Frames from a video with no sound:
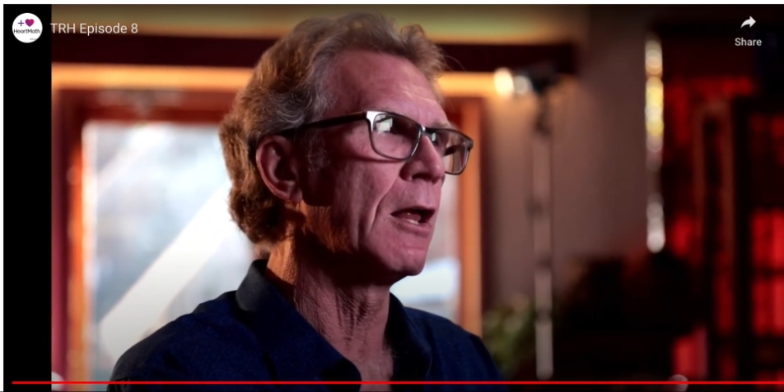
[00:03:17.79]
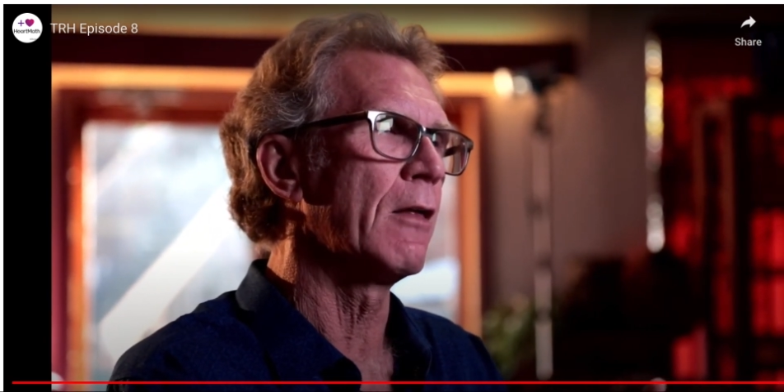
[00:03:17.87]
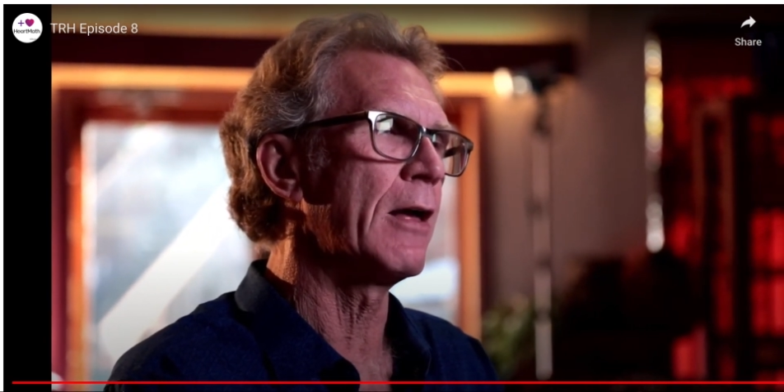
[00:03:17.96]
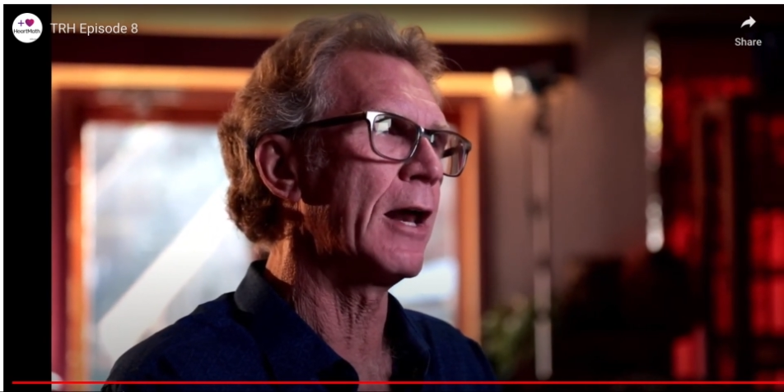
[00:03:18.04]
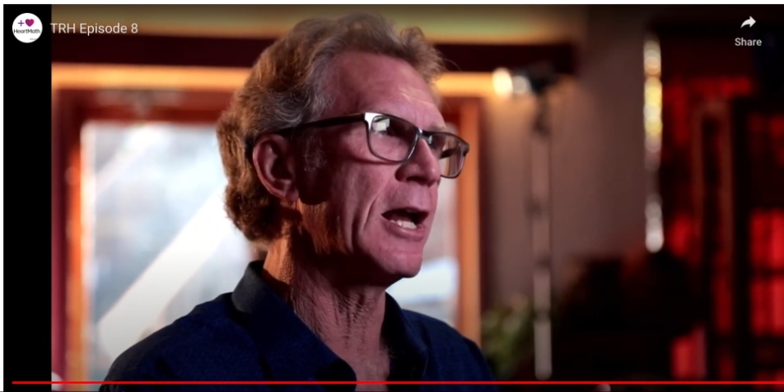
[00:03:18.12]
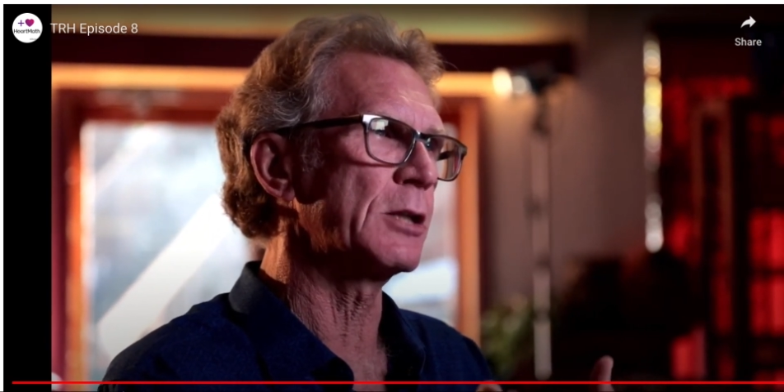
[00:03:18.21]

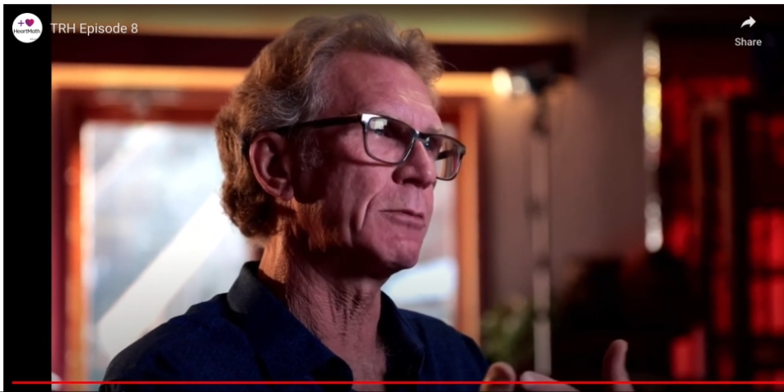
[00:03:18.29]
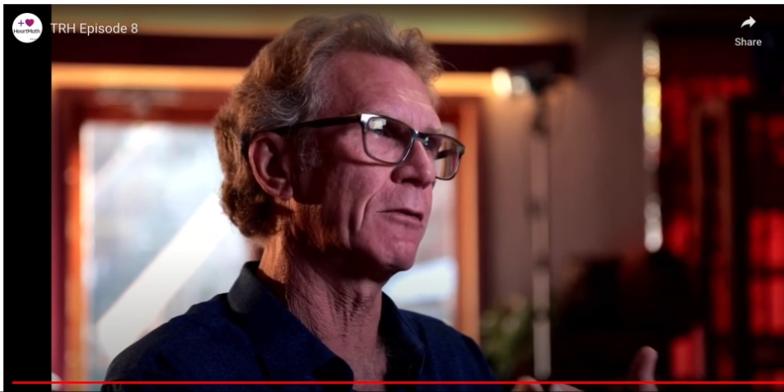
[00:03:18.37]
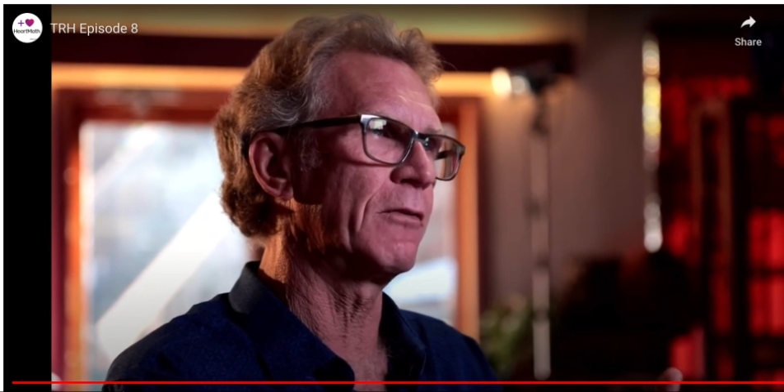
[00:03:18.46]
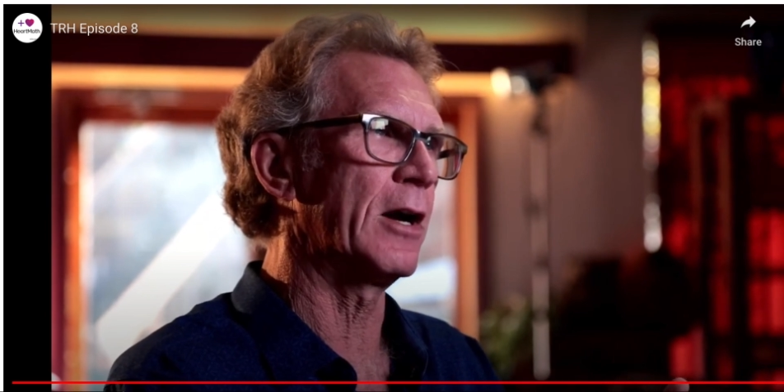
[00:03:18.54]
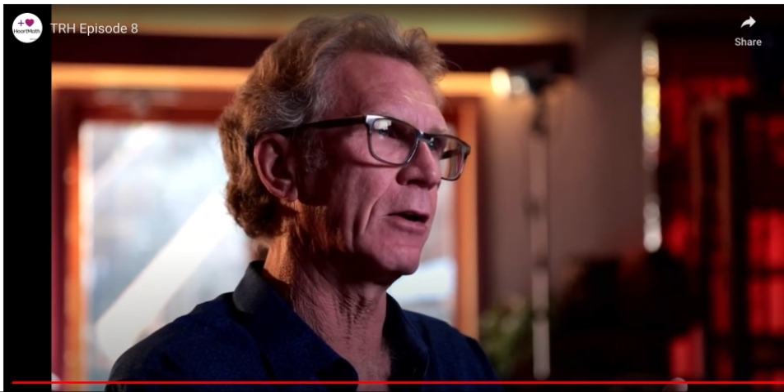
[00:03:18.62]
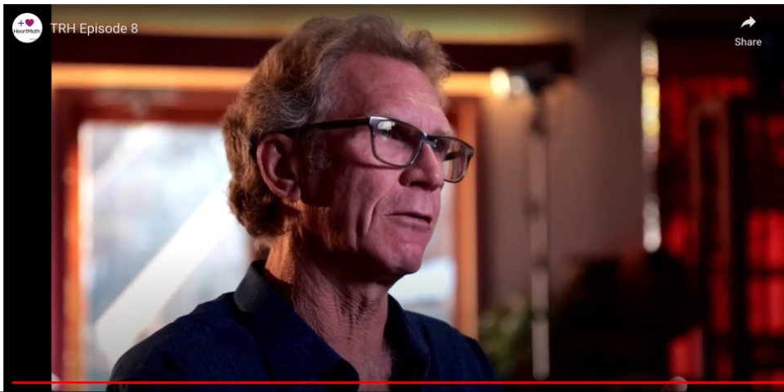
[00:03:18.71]
that has
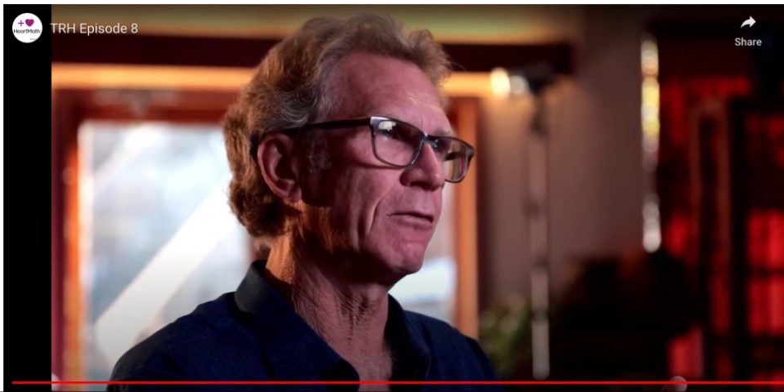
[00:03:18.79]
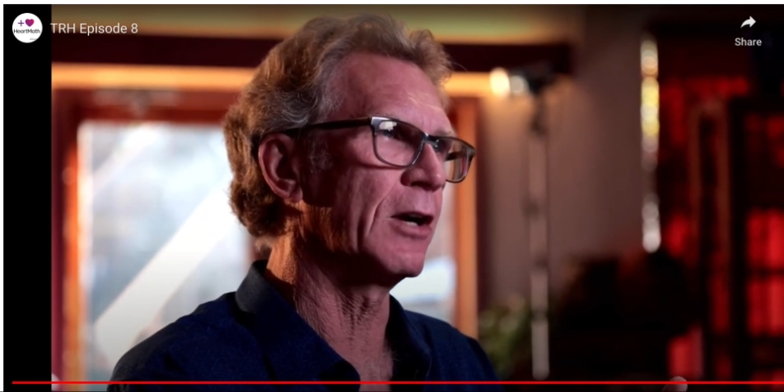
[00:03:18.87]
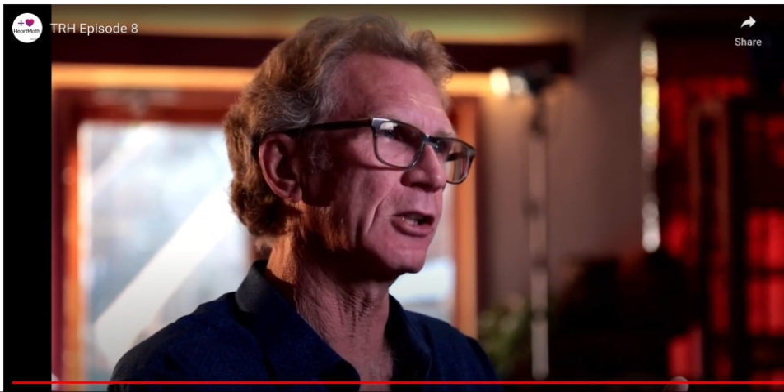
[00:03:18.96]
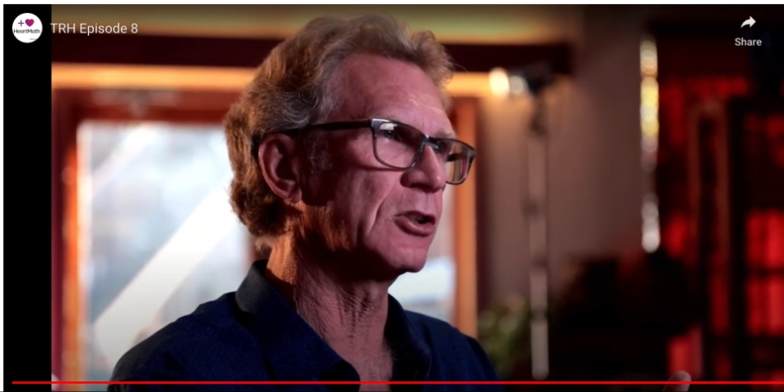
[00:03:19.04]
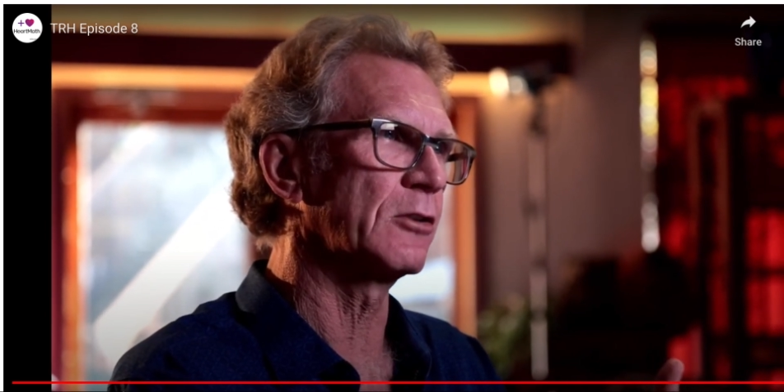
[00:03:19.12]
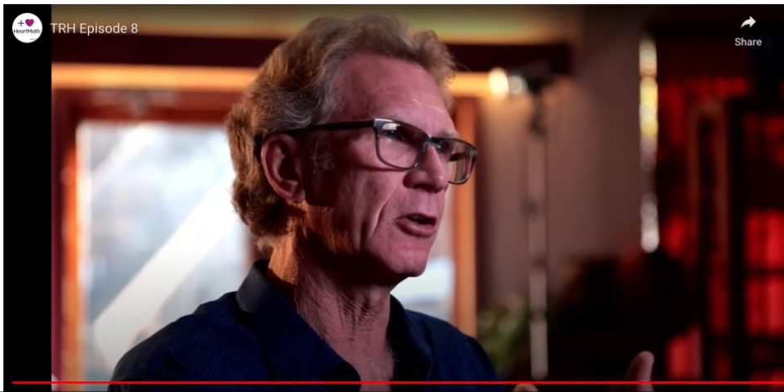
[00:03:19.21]
profound
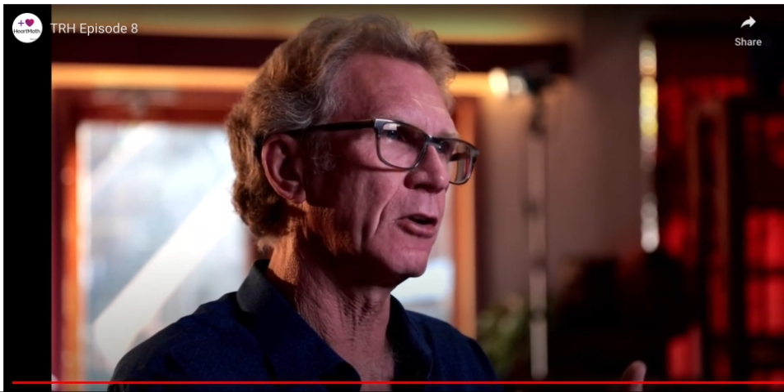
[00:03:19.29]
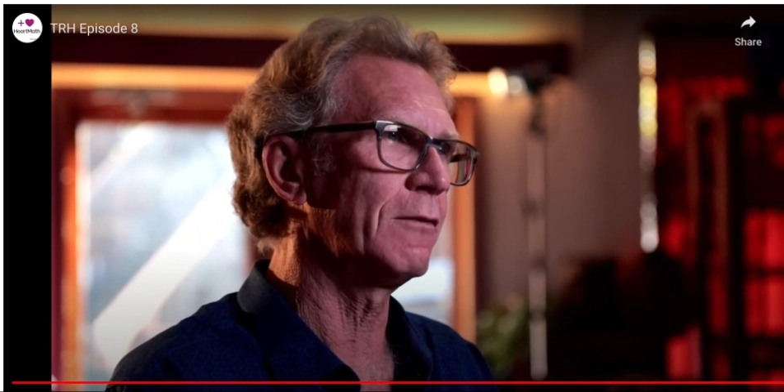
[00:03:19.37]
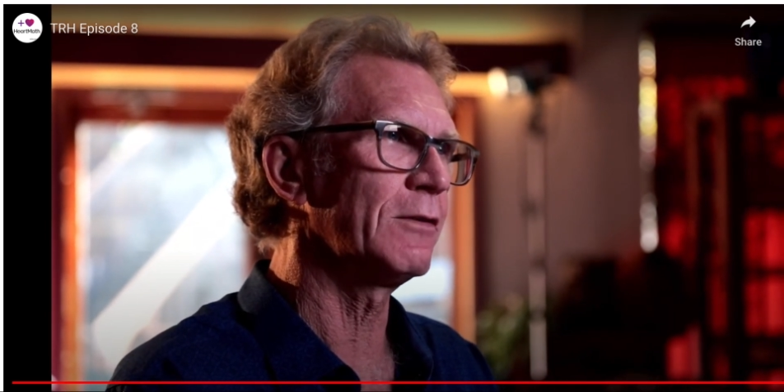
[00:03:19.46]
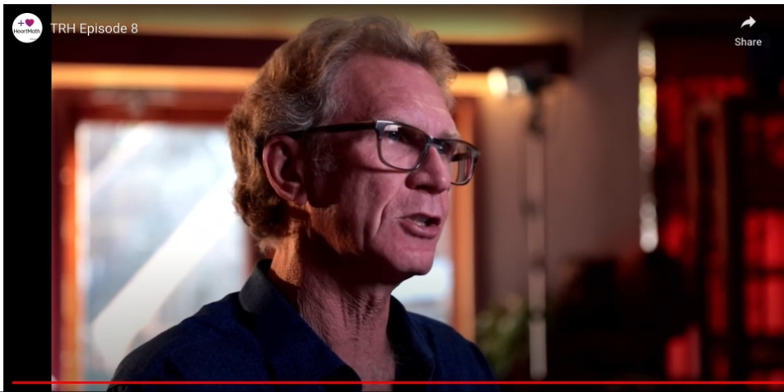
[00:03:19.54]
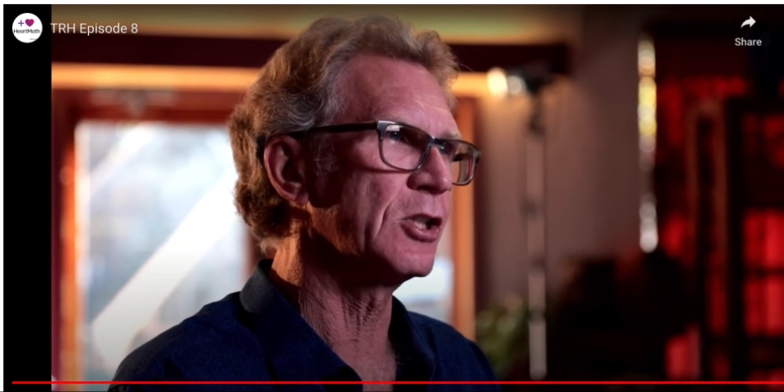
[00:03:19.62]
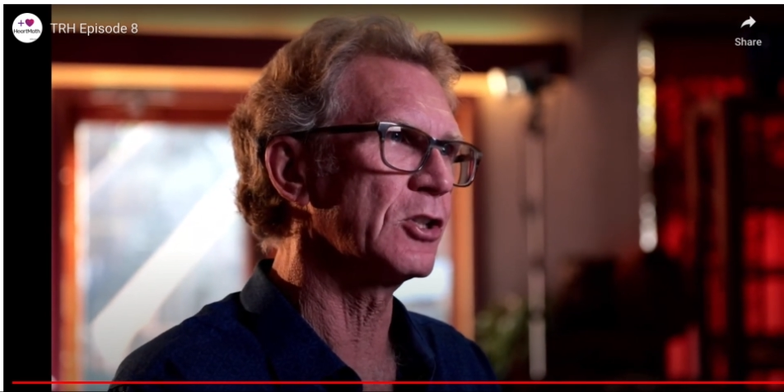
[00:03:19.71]
effects on the
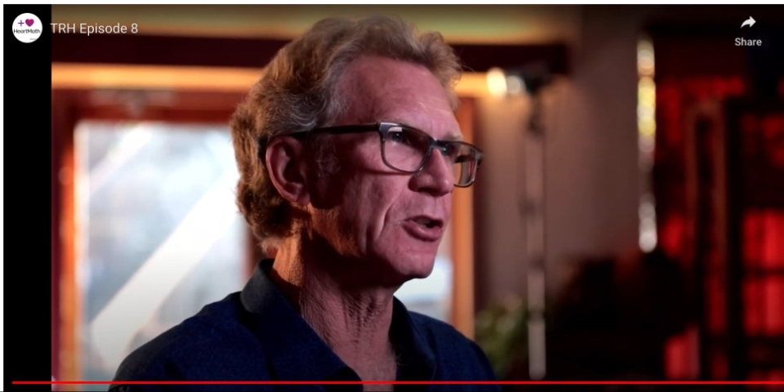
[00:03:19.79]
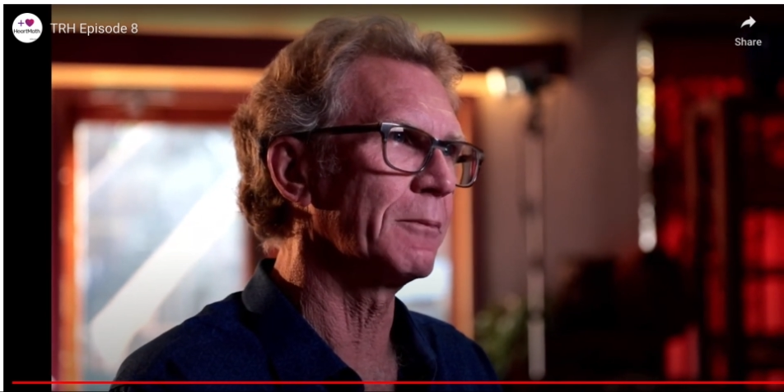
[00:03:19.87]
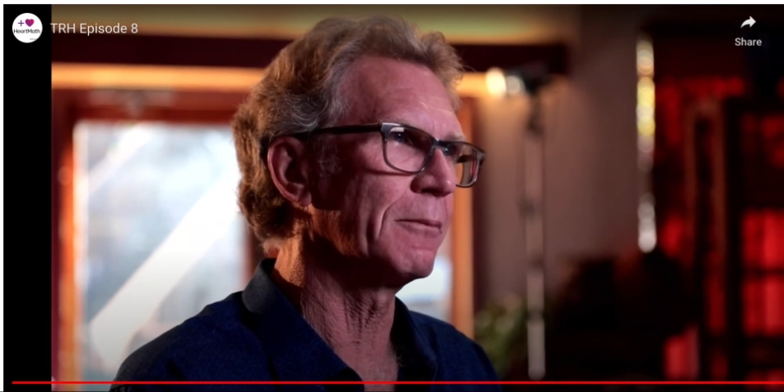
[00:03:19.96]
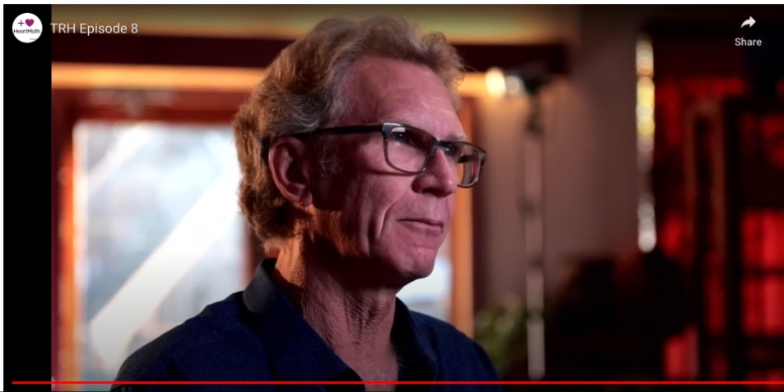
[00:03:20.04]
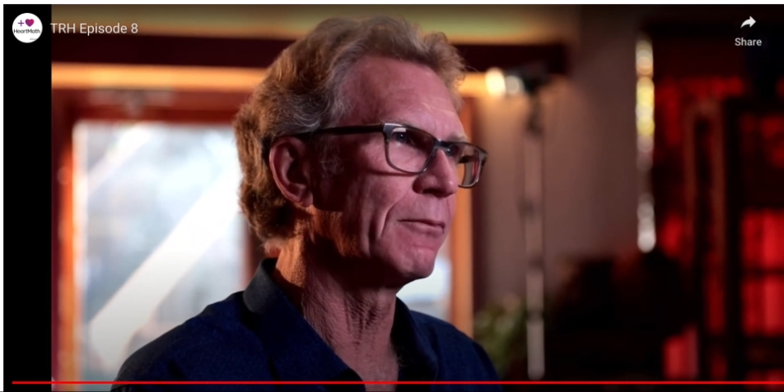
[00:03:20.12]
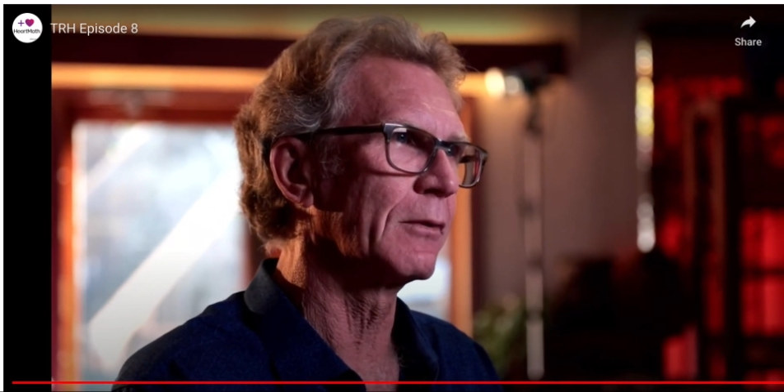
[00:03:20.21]
nervous system.